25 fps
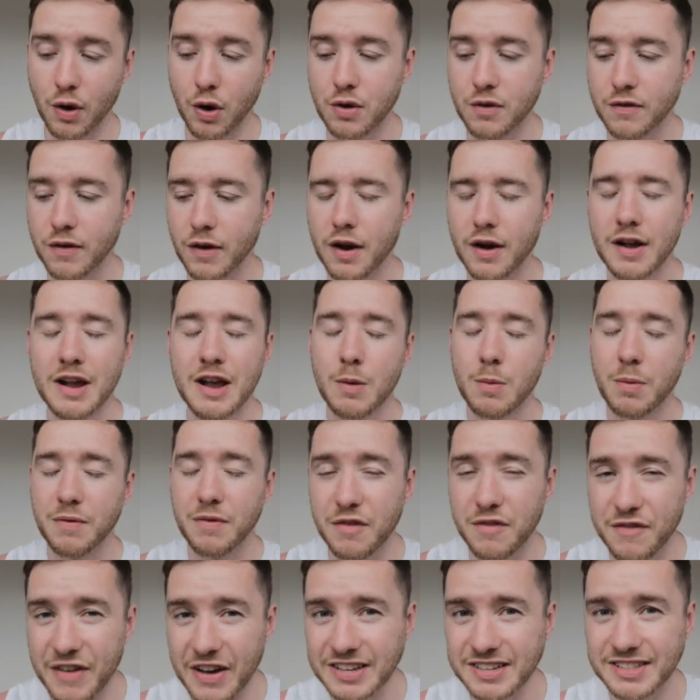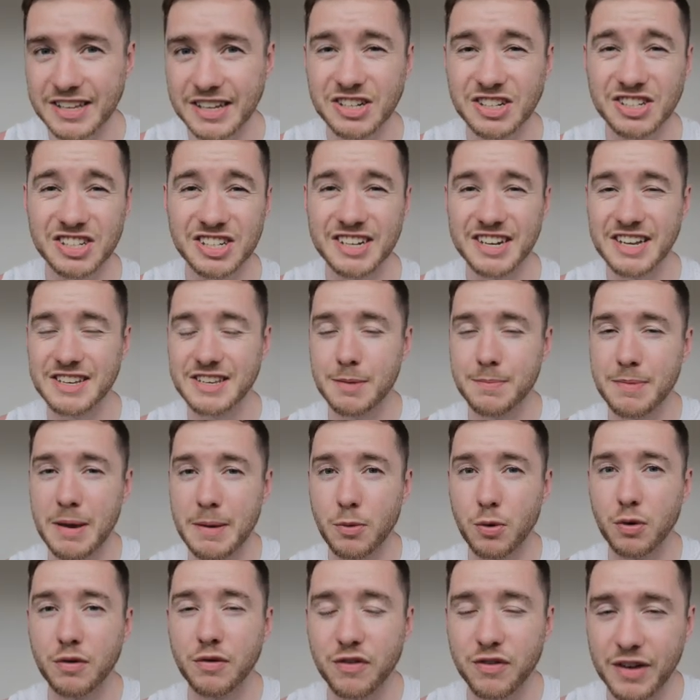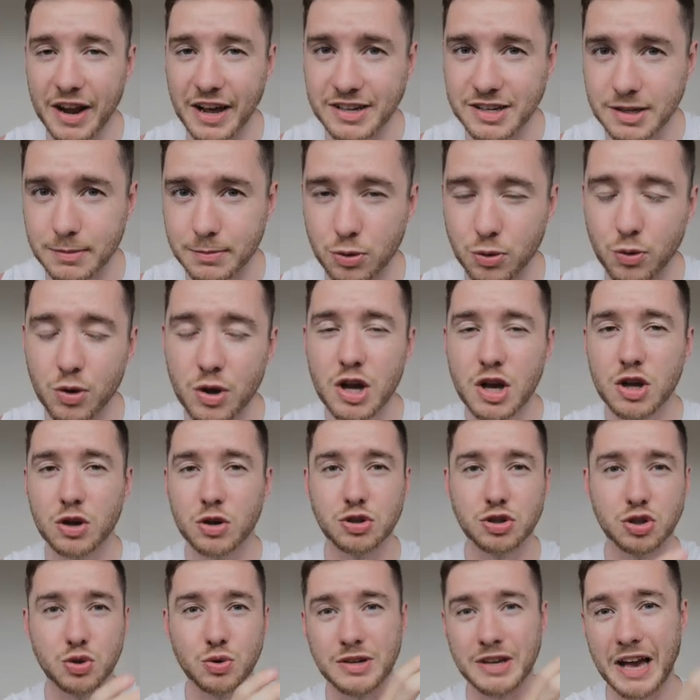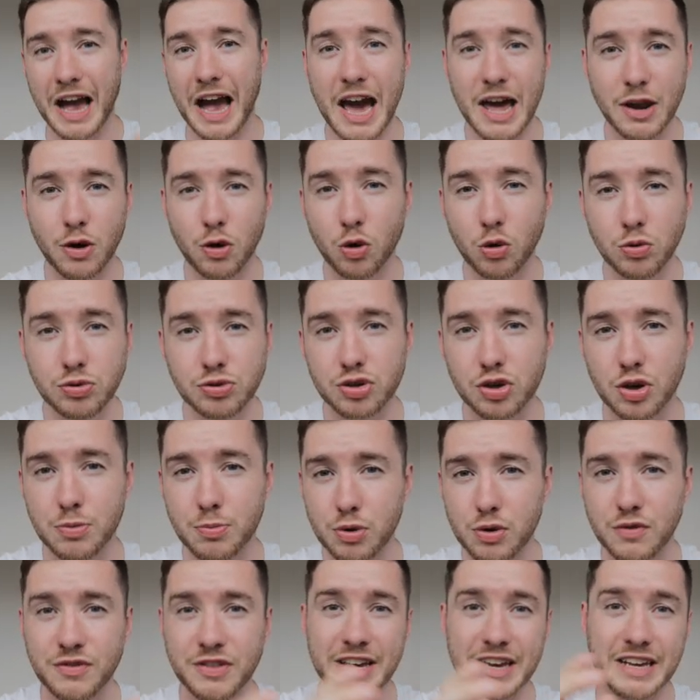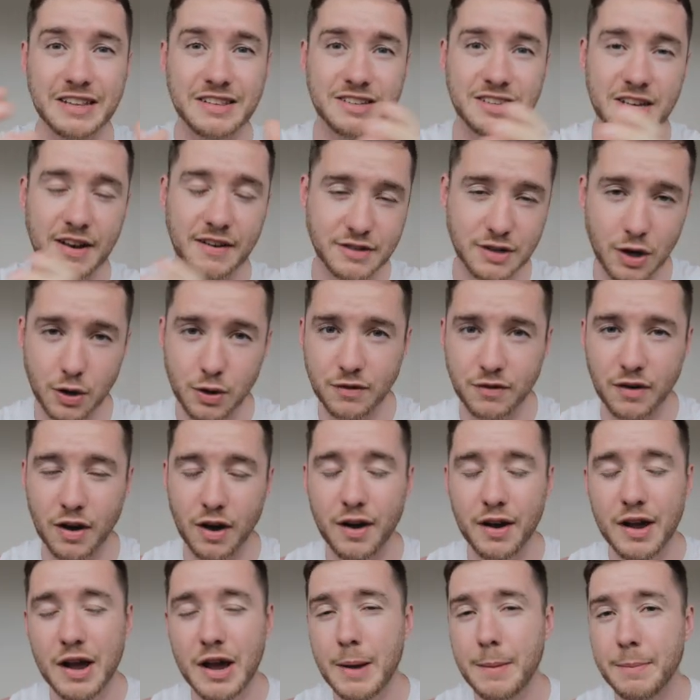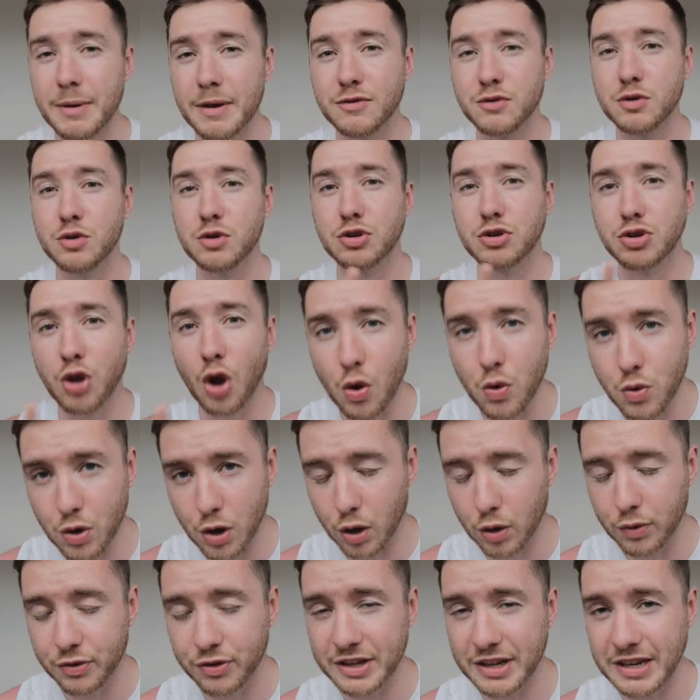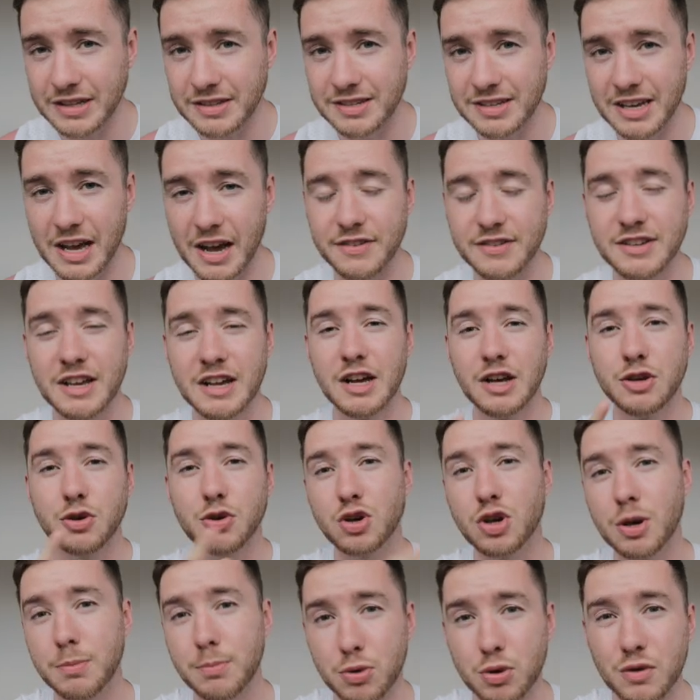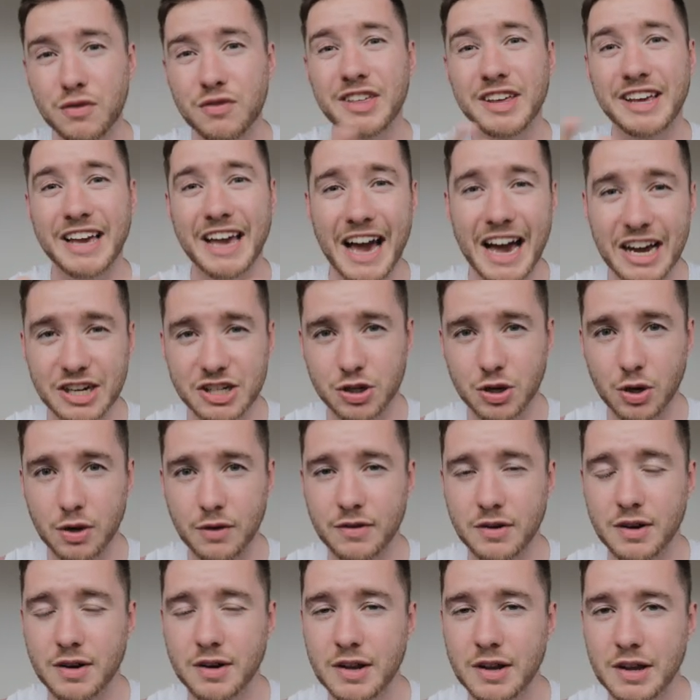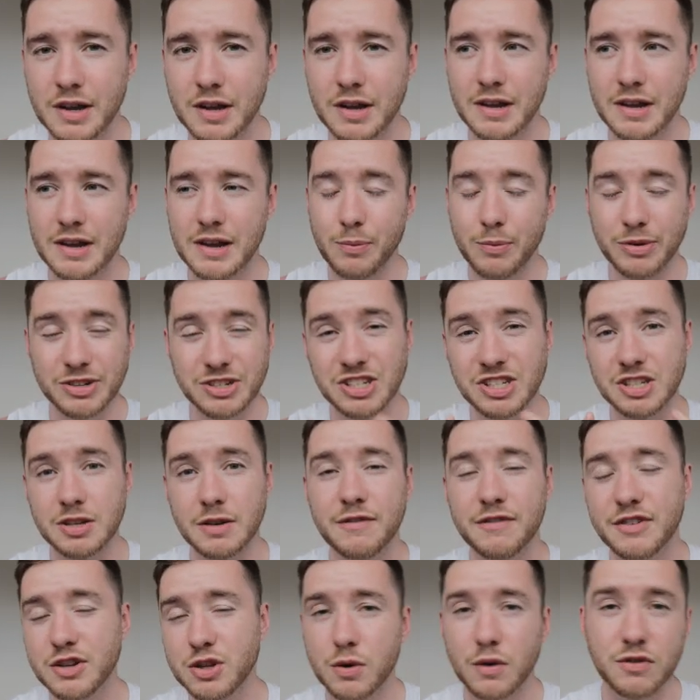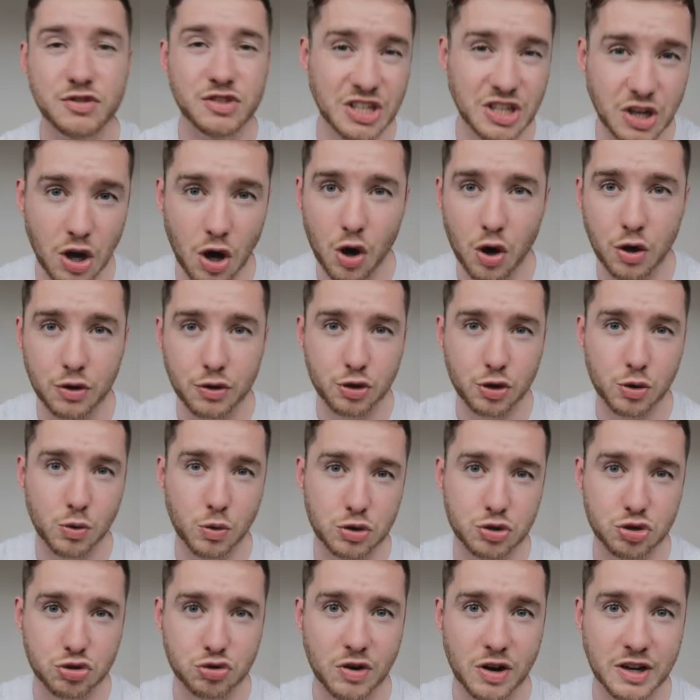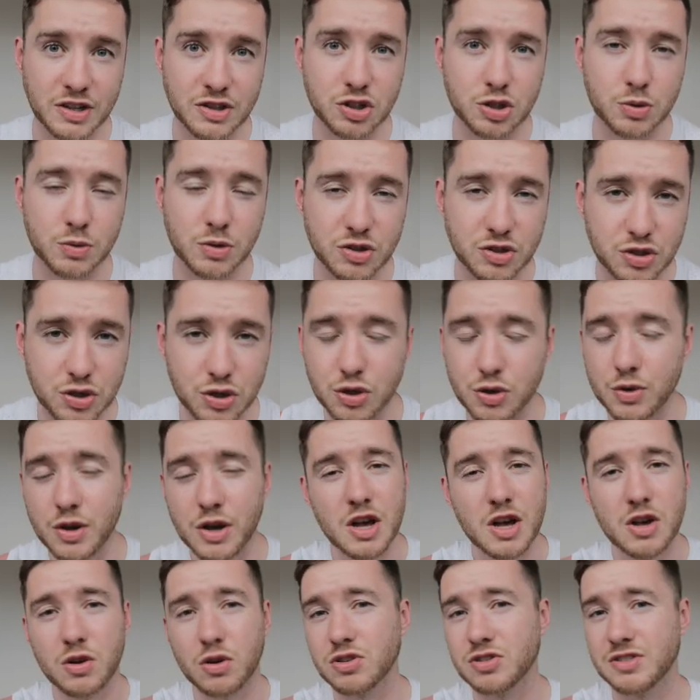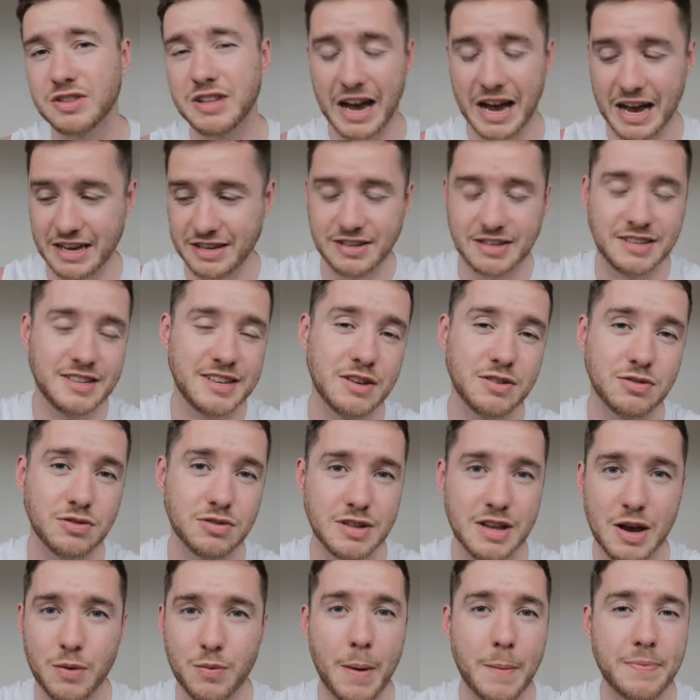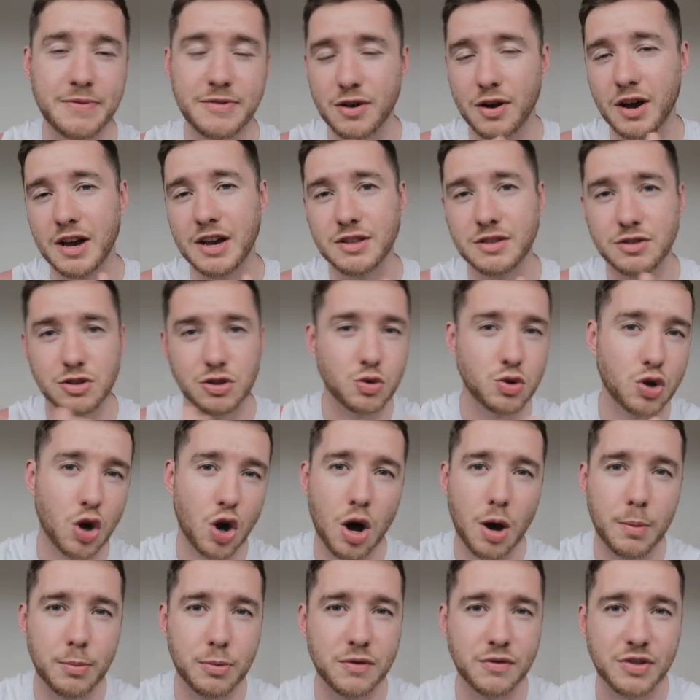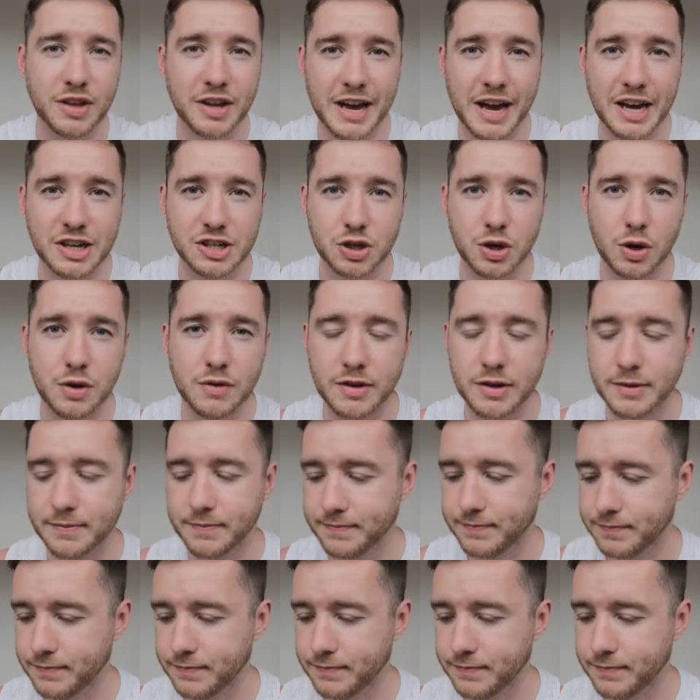over, with InvestEngine it's a bit more flexible because you can also move the ETFs over, but if you don't hold the ETFs, you can move the cash over, which is something you obviously can't do on Trading212 because, as it says on their website, you can't move the cash over.